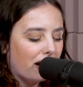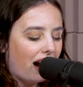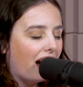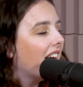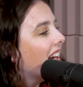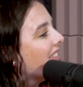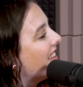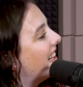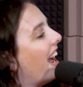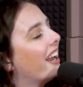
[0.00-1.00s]
but I am
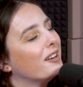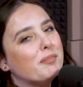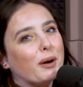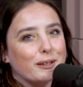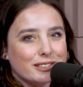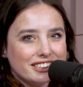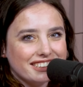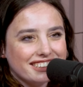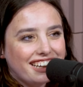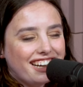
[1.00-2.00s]
the kind of person
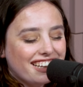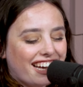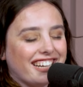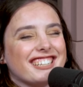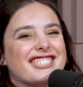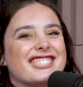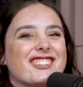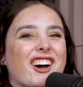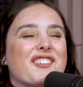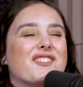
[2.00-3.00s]
that gets
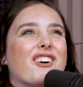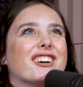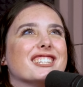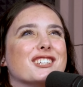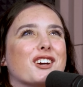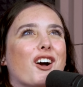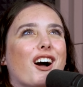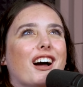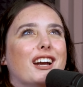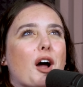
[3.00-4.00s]
stuck focusing
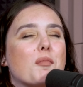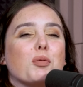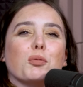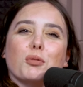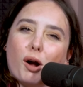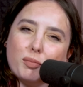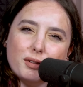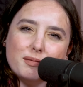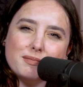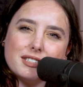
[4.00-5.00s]
on
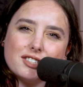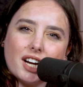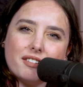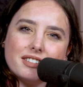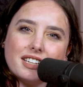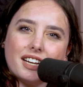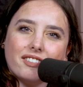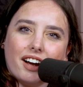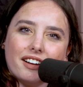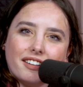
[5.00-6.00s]
problems, shall we mm.
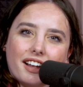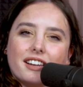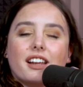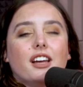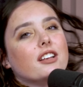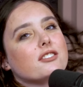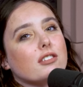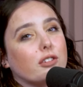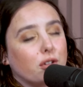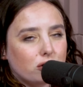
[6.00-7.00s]
say, rather than
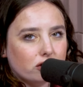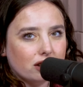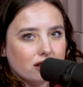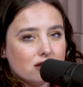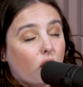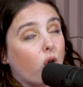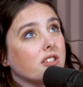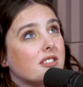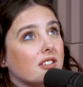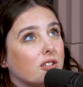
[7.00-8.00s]
solutions. We've
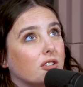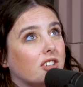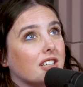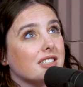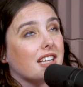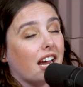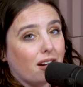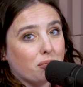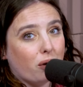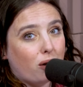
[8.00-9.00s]
or solutions
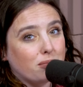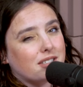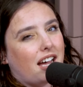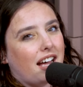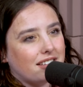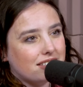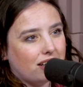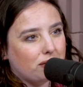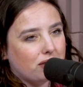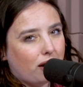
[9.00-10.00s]
and problems at the
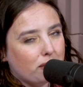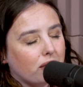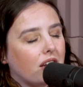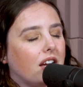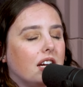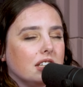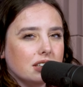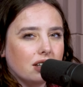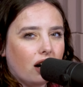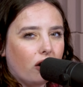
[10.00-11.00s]
same time, mm.
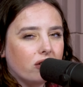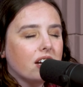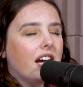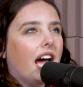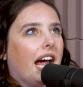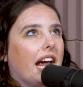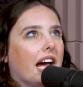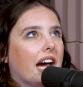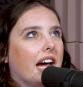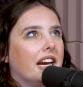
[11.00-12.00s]
you know.
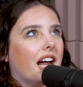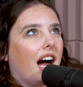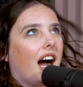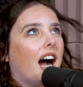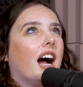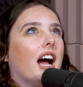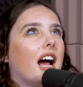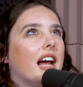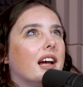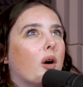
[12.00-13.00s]
And
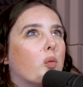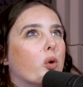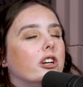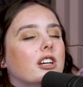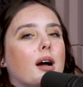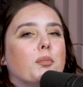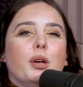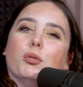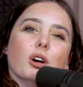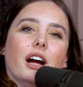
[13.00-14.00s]
I would not
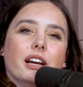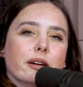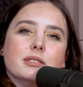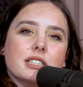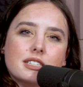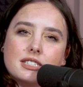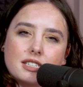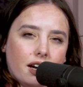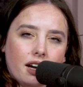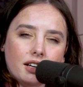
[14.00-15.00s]
be where I am
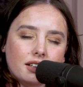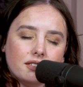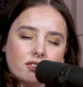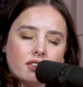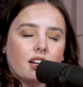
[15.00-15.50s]
today